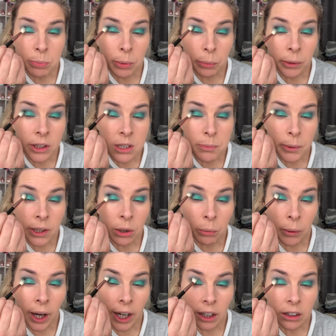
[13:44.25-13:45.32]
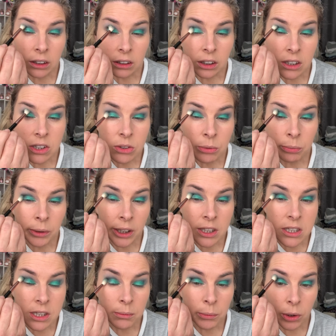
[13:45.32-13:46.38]
but when it's been a while, I don't mind
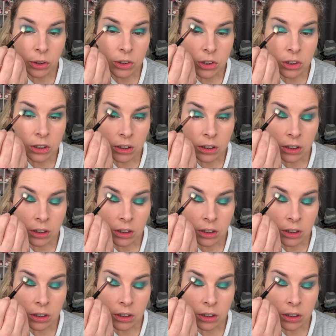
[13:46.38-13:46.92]
so much.